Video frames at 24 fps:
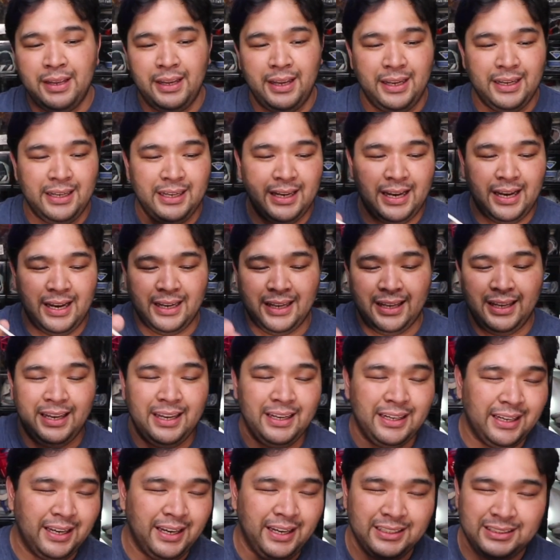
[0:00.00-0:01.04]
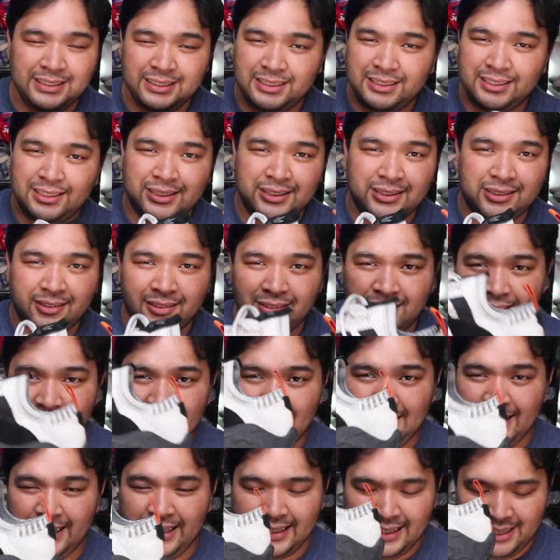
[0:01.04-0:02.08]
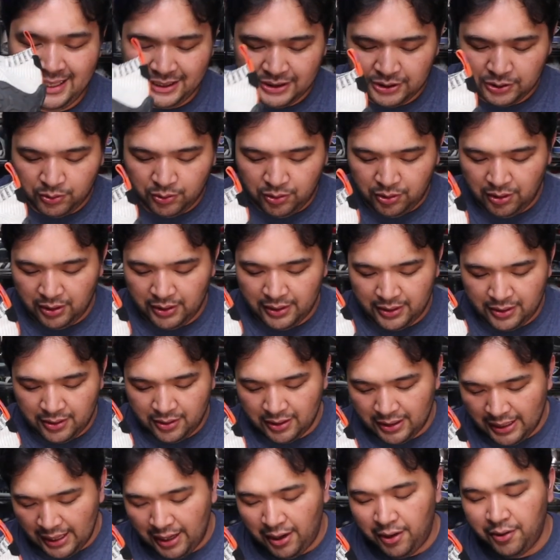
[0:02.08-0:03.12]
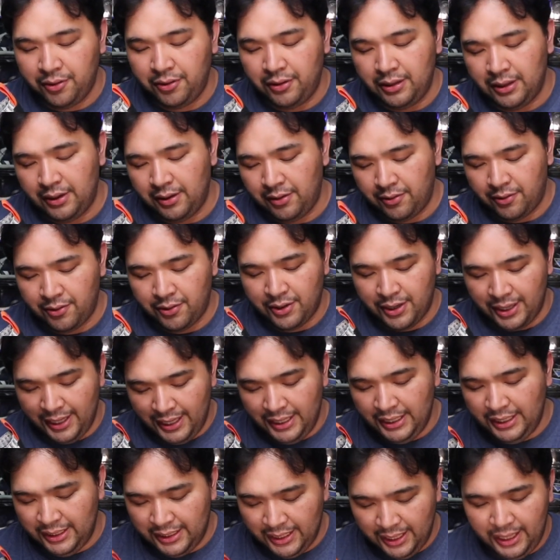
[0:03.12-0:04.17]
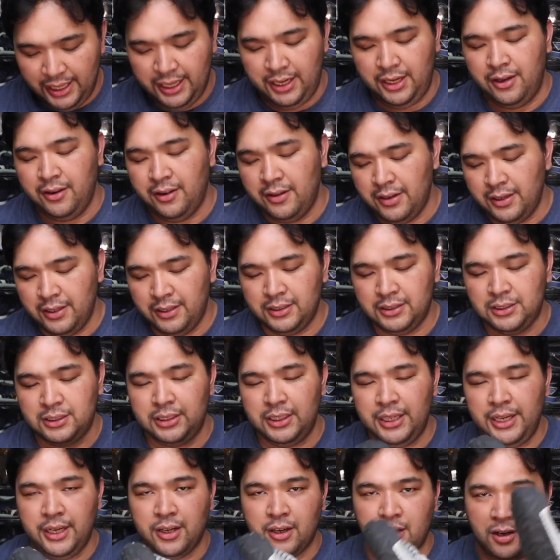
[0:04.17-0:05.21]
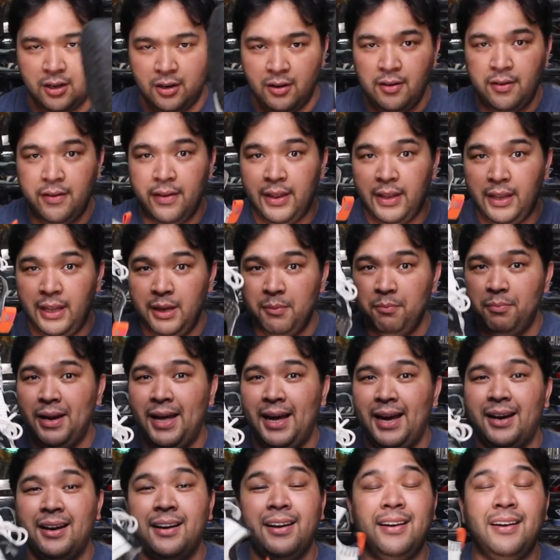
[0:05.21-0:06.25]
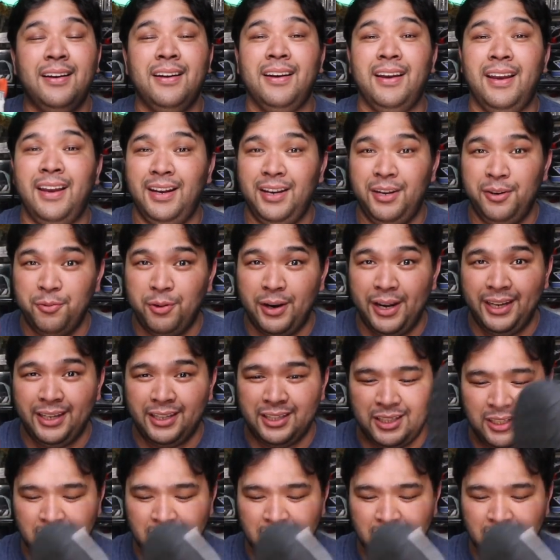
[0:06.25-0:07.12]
and yeah, again, guys, it's just a really nice all-around rainy day sneaker in black and in white.